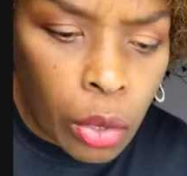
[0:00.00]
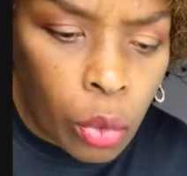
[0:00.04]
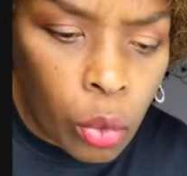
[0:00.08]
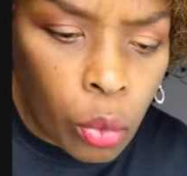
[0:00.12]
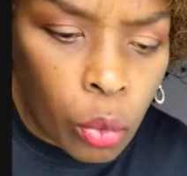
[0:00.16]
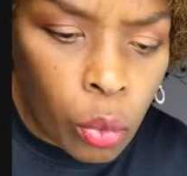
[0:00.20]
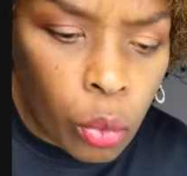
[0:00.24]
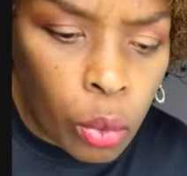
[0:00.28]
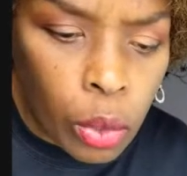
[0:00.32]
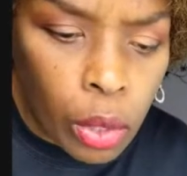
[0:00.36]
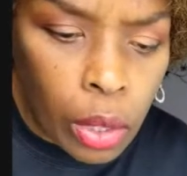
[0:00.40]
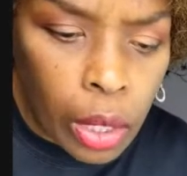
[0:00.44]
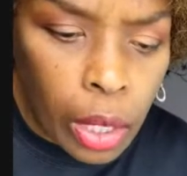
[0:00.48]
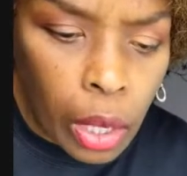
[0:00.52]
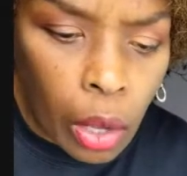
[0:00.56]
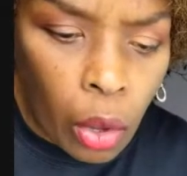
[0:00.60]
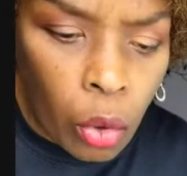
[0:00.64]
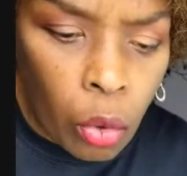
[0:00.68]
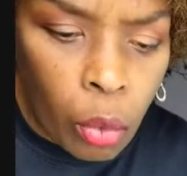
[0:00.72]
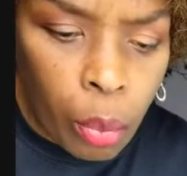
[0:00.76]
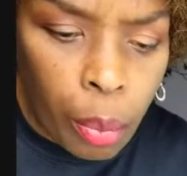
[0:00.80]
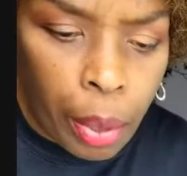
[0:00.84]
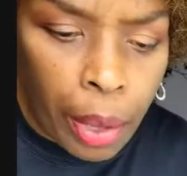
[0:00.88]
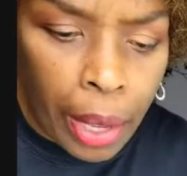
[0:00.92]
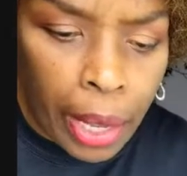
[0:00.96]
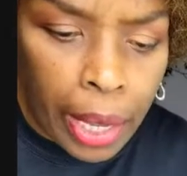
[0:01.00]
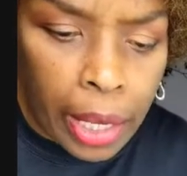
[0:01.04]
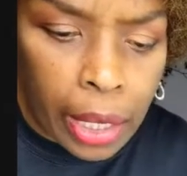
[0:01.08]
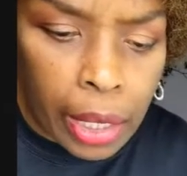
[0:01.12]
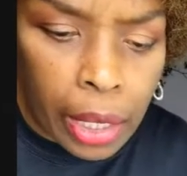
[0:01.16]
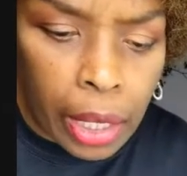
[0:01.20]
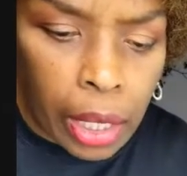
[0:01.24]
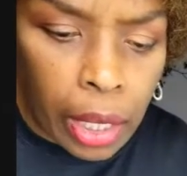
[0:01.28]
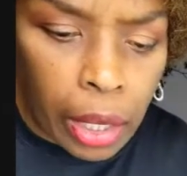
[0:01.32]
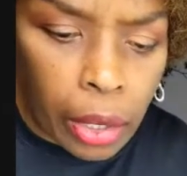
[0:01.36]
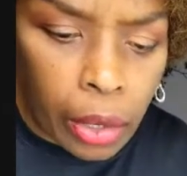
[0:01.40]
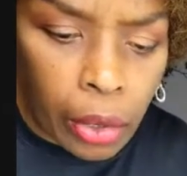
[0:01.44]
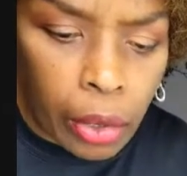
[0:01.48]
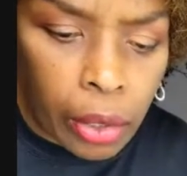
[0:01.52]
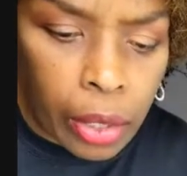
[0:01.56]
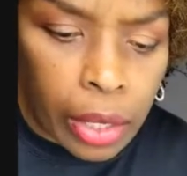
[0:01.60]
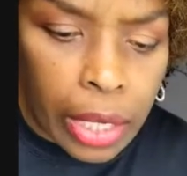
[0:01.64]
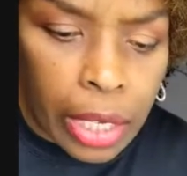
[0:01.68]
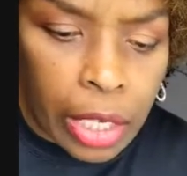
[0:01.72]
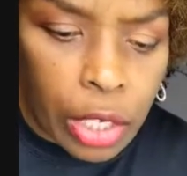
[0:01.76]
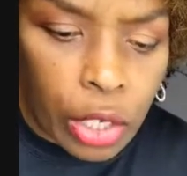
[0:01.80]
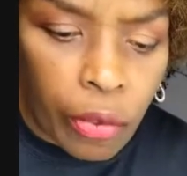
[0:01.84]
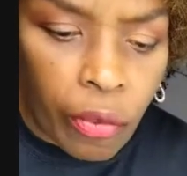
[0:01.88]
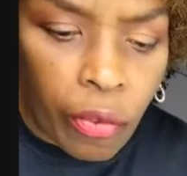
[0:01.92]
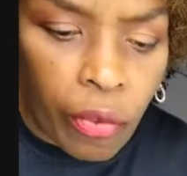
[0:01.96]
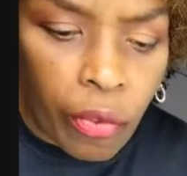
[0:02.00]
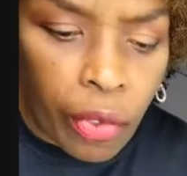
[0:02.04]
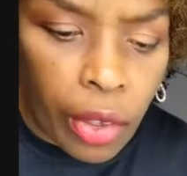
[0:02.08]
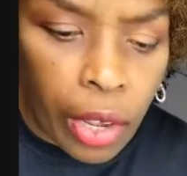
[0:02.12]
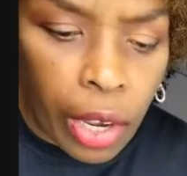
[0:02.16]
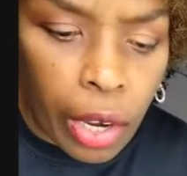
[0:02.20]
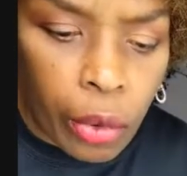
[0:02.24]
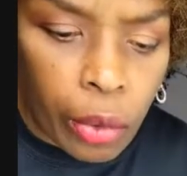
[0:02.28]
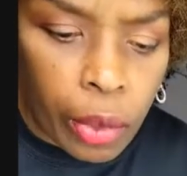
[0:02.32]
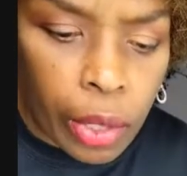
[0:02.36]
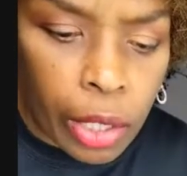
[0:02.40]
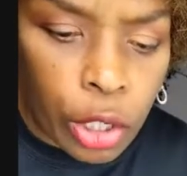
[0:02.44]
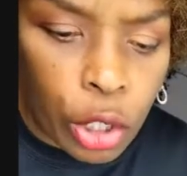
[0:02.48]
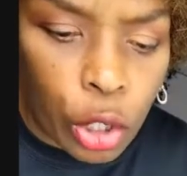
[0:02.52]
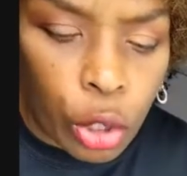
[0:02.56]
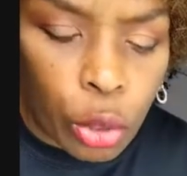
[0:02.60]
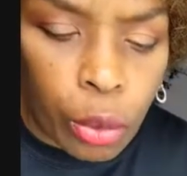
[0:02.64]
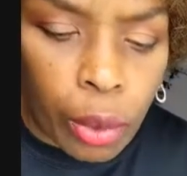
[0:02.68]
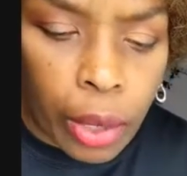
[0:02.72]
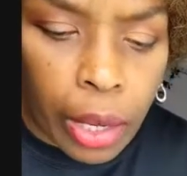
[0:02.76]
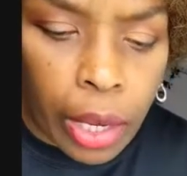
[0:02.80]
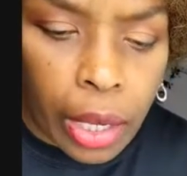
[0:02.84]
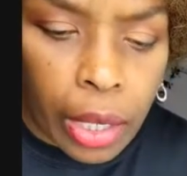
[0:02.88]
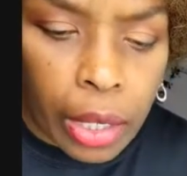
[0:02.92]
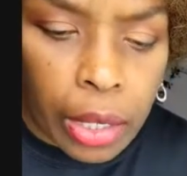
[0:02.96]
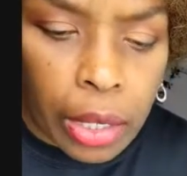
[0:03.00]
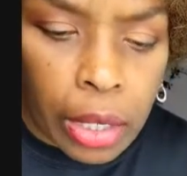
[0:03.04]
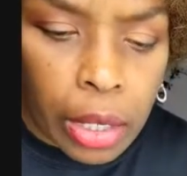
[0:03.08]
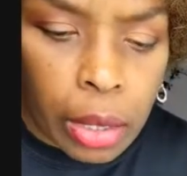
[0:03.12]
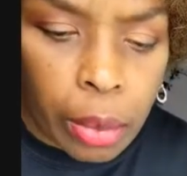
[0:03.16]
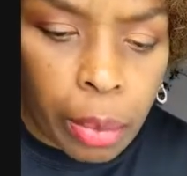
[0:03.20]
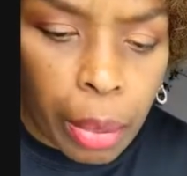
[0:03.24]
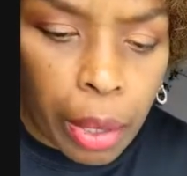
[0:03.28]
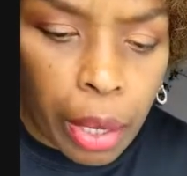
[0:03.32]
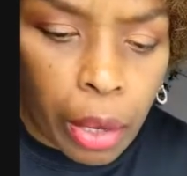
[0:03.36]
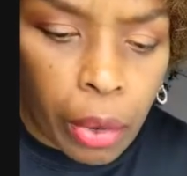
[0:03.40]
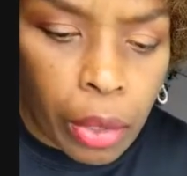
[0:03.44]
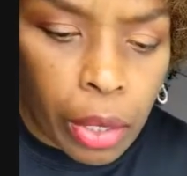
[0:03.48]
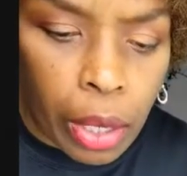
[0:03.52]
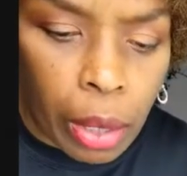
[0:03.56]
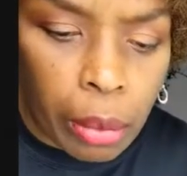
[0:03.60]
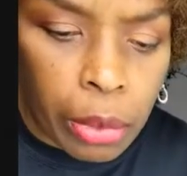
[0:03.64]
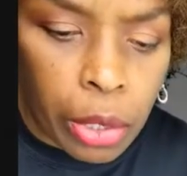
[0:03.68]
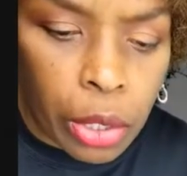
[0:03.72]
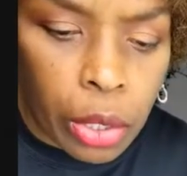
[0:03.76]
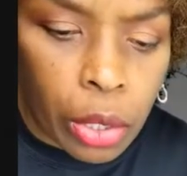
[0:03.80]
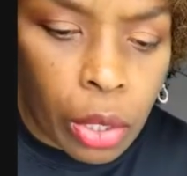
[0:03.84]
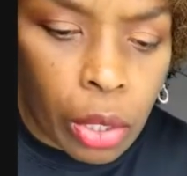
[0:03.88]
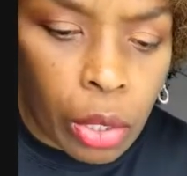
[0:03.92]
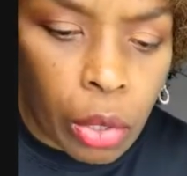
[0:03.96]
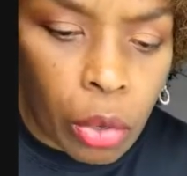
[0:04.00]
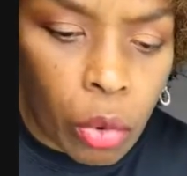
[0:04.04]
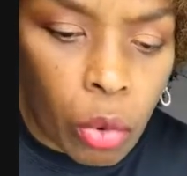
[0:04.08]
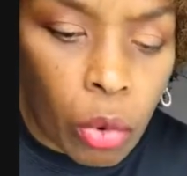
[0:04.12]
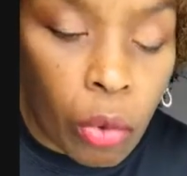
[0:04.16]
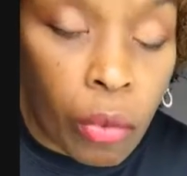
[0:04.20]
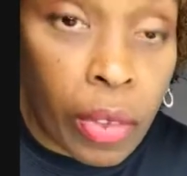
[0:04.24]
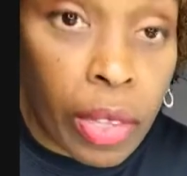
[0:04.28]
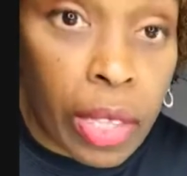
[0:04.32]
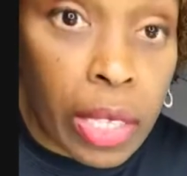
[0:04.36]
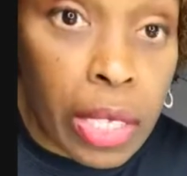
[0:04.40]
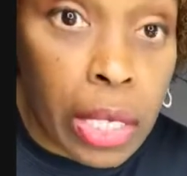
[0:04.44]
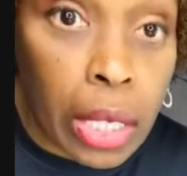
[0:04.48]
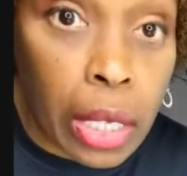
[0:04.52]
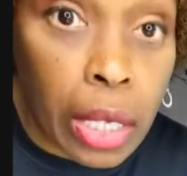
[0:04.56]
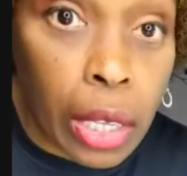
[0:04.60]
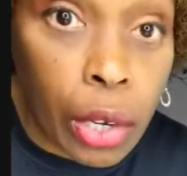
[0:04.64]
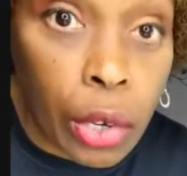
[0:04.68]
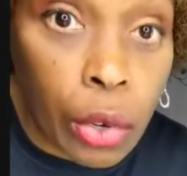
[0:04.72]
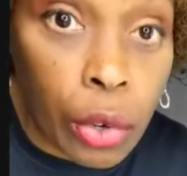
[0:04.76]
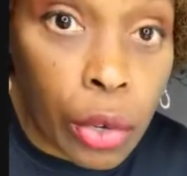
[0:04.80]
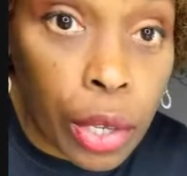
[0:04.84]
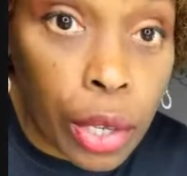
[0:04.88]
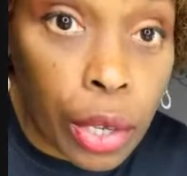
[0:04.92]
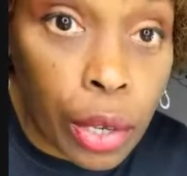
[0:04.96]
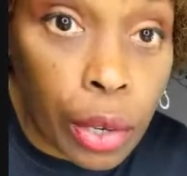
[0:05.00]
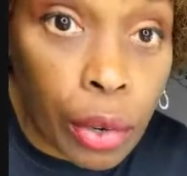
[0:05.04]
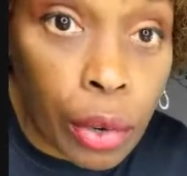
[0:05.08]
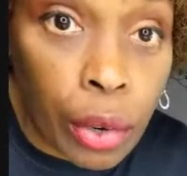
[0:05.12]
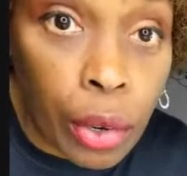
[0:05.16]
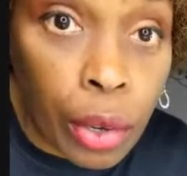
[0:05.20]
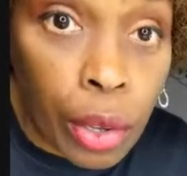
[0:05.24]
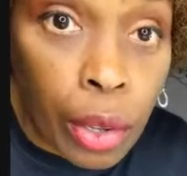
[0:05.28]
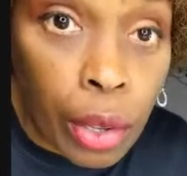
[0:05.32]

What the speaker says: really opaque here. It's very transparent. I'm just going to go over this letter here